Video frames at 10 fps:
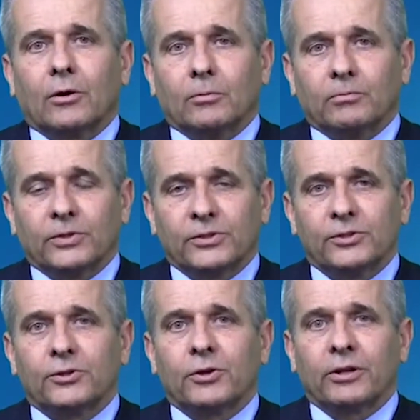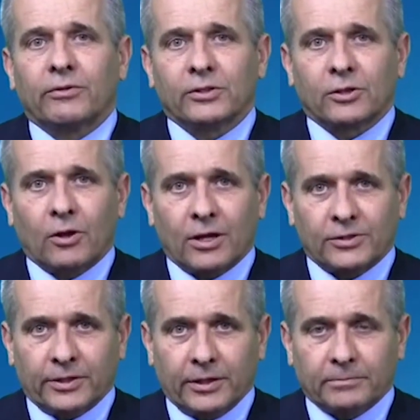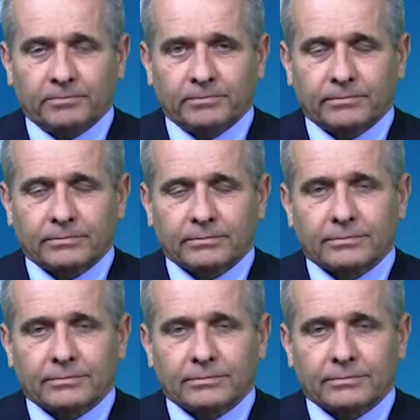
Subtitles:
Hello, this is Attorney Vince Kloss again.